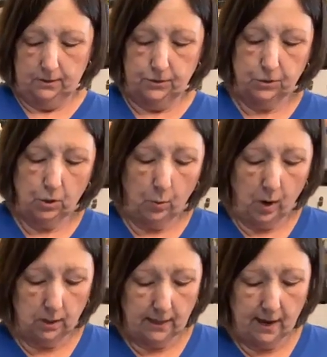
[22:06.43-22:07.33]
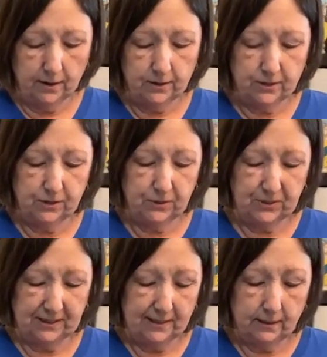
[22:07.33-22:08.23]
Do you go all out or do you do a
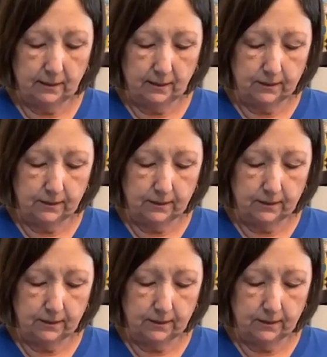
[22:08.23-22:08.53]
little?